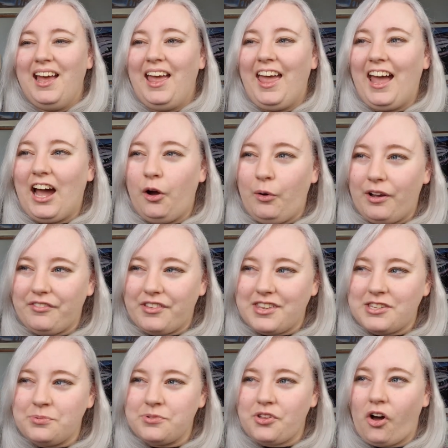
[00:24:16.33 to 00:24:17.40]
However,
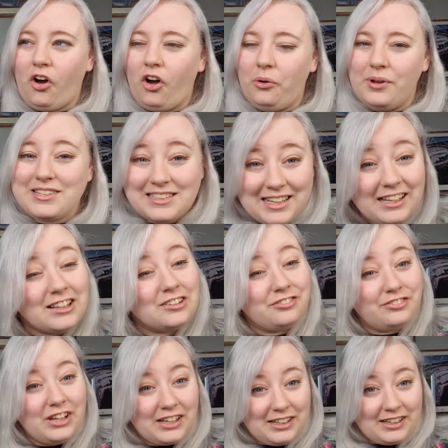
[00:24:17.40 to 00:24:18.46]
this was always an ill
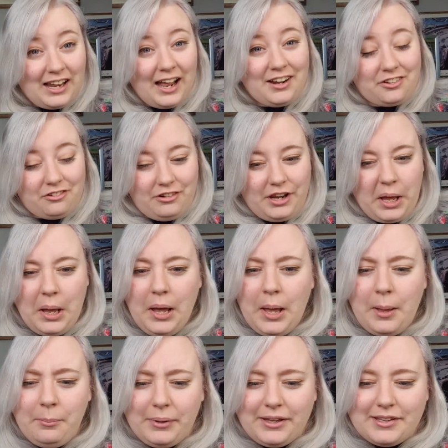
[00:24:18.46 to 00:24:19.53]
fated category
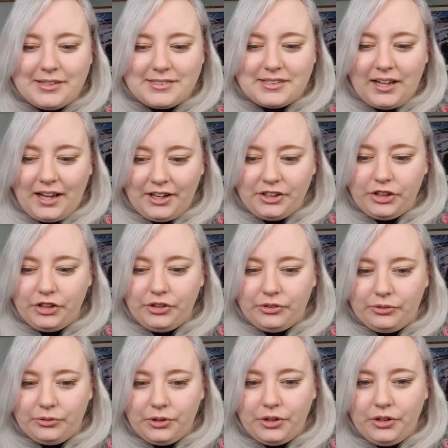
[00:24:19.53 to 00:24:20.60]
because I knew